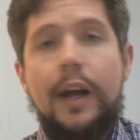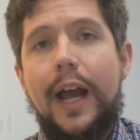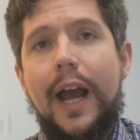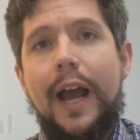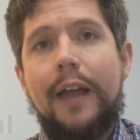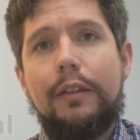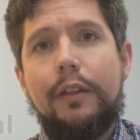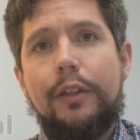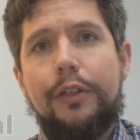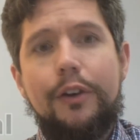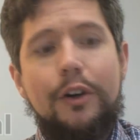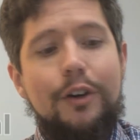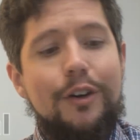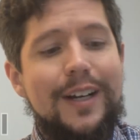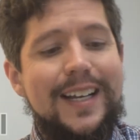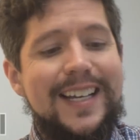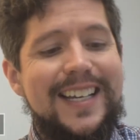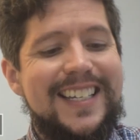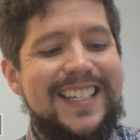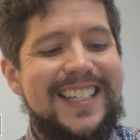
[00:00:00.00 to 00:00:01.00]
And the third
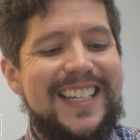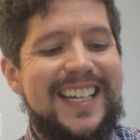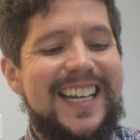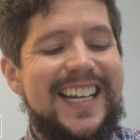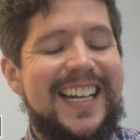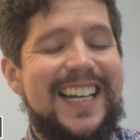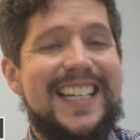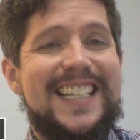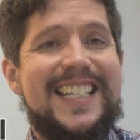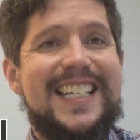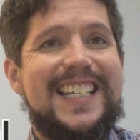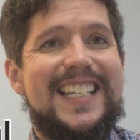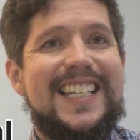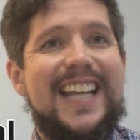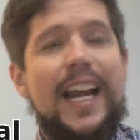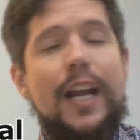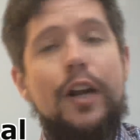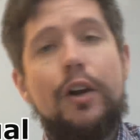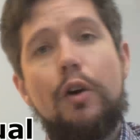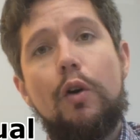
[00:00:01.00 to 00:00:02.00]
is an
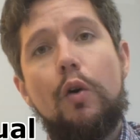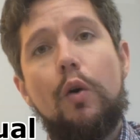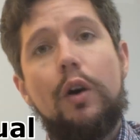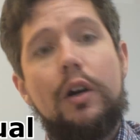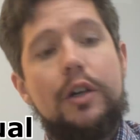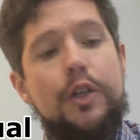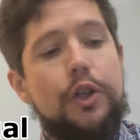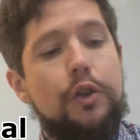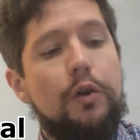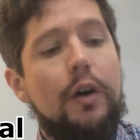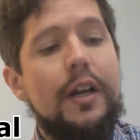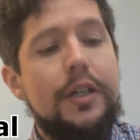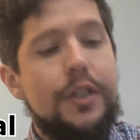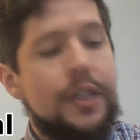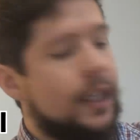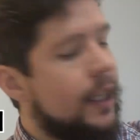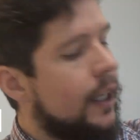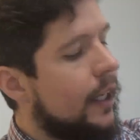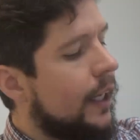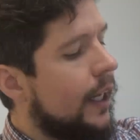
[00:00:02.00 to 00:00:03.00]
estate or a
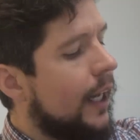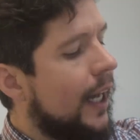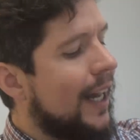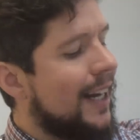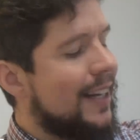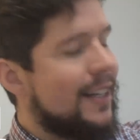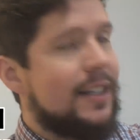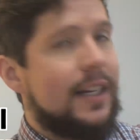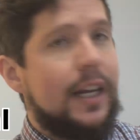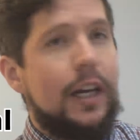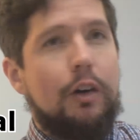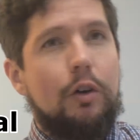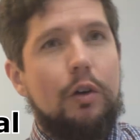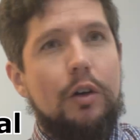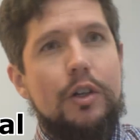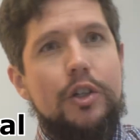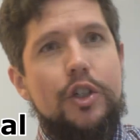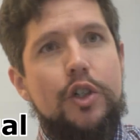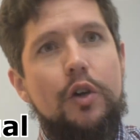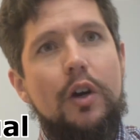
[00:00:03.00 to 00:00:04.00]
trust. An estate or
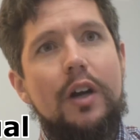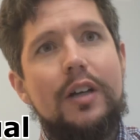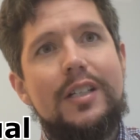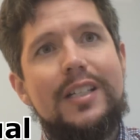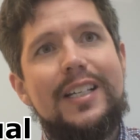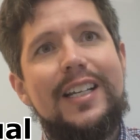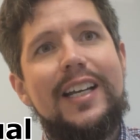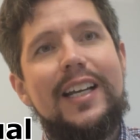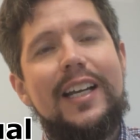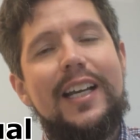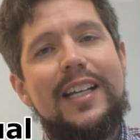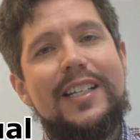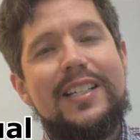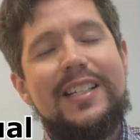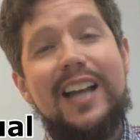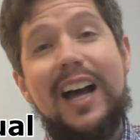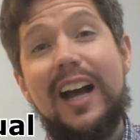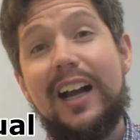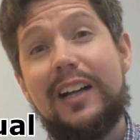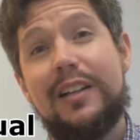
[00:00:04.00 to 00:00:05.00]
a trust is
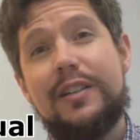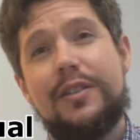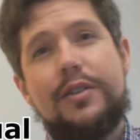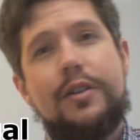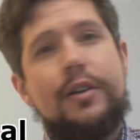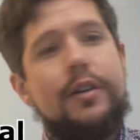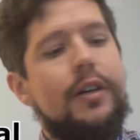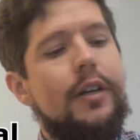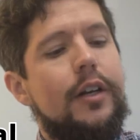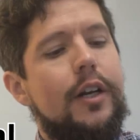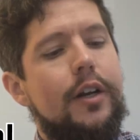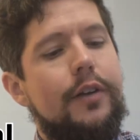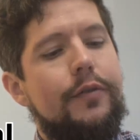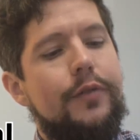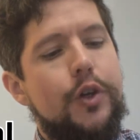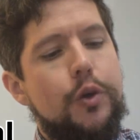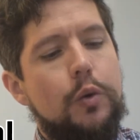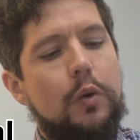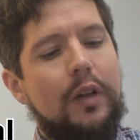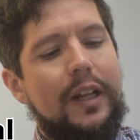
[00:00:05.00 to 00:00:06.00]
not considered an
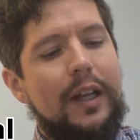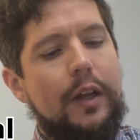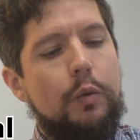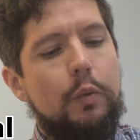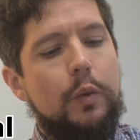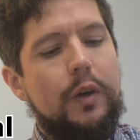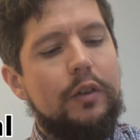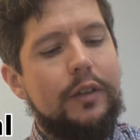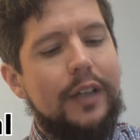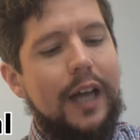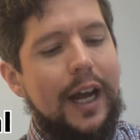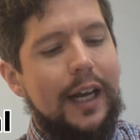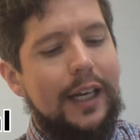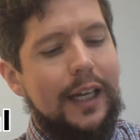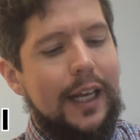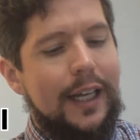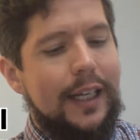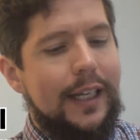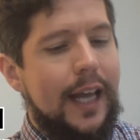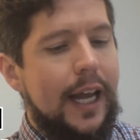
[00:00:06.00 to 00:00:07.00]
individual and will not
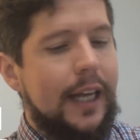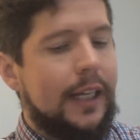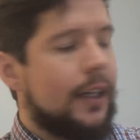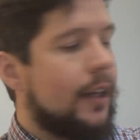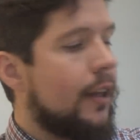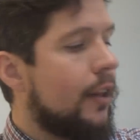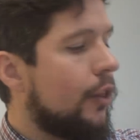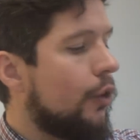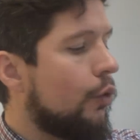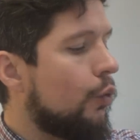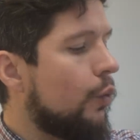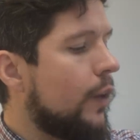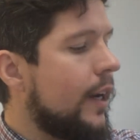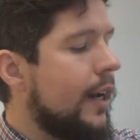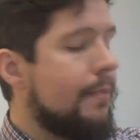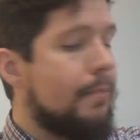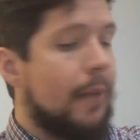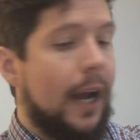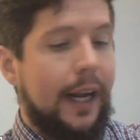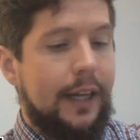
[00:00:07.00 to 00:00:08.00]
get the
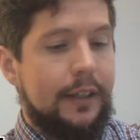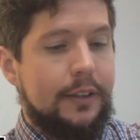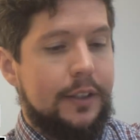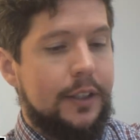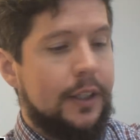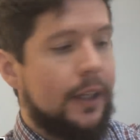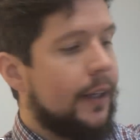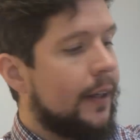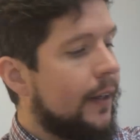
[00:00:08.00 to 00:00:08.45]
rebate.